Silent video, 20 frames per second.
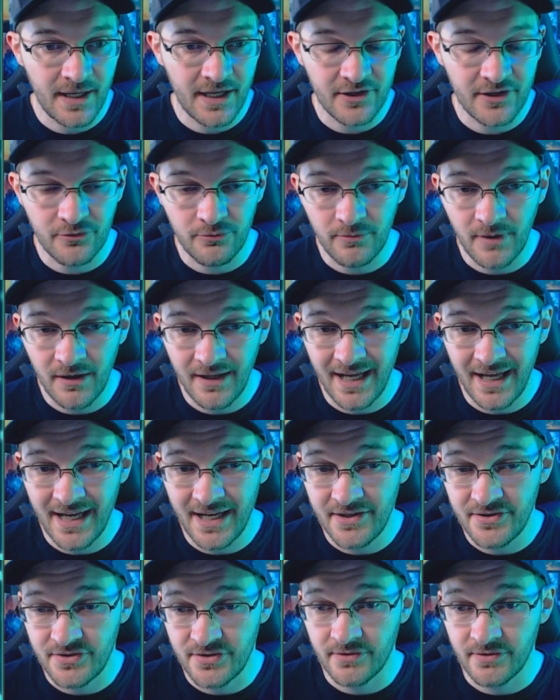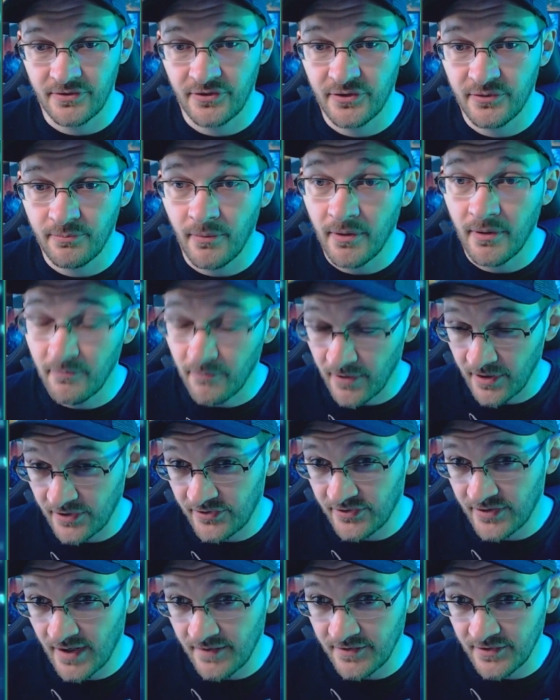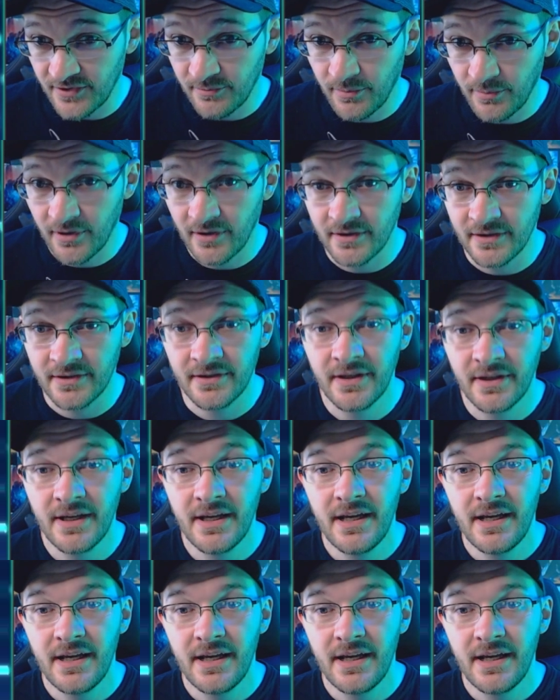as well as your Mark 7 Spartan,